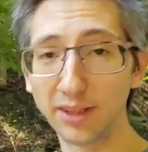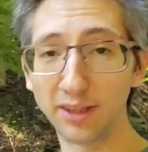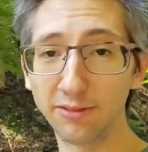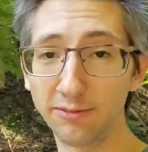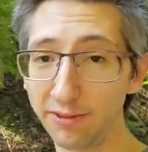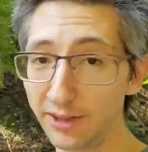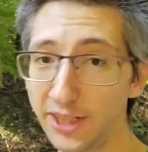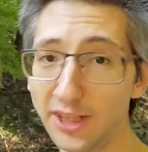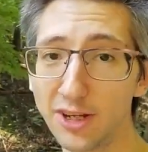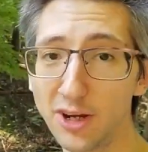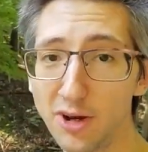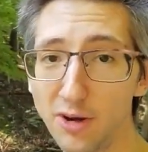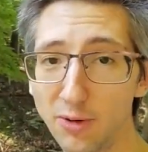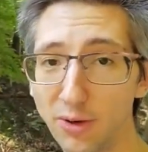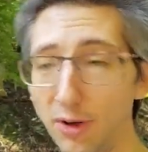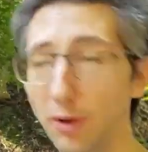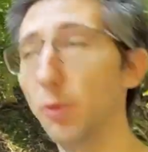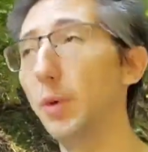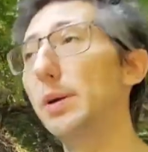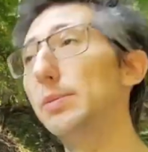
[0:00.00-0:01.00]
video or
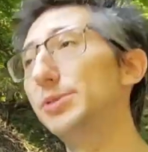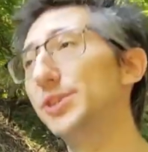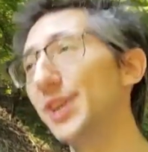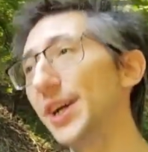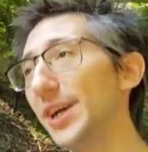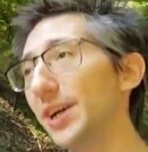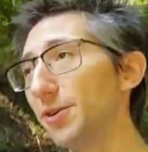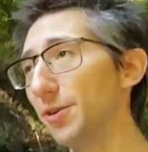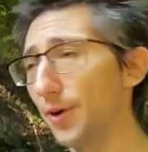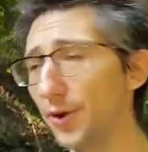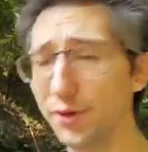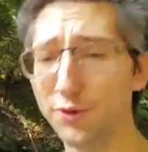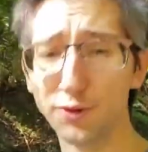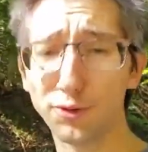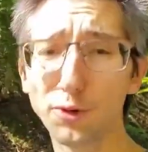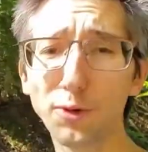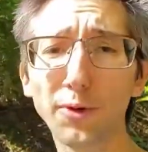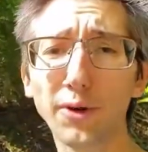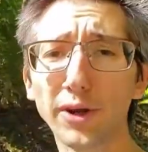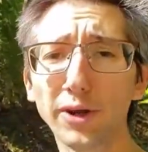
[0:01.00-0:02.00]
a website or a
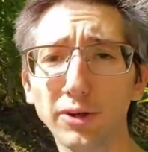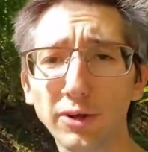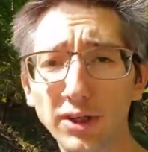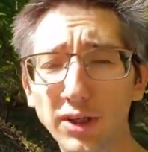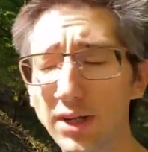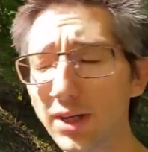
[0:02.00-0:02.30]
tutorial